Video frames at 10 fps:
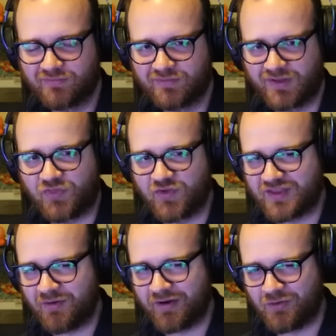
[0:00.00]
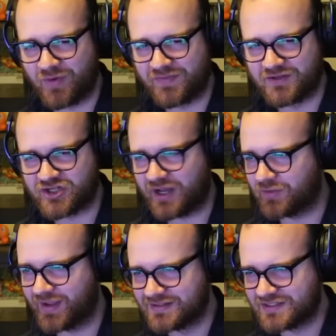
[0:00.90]
They think they were going to win the
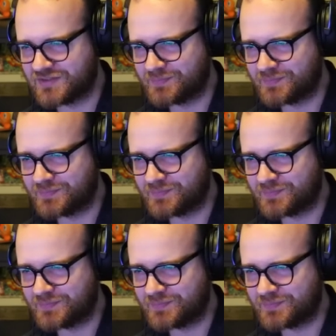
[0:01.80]
Shadowlands?